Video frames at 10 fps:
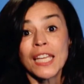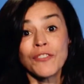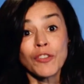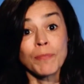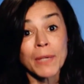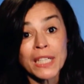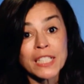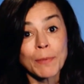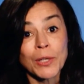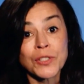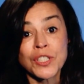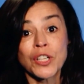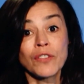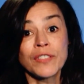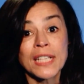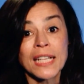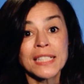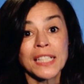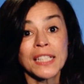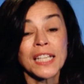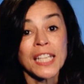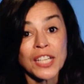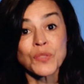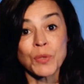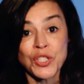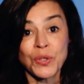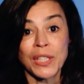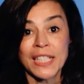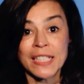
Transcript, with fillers: If you've been exposed to COVID 19, here's what you can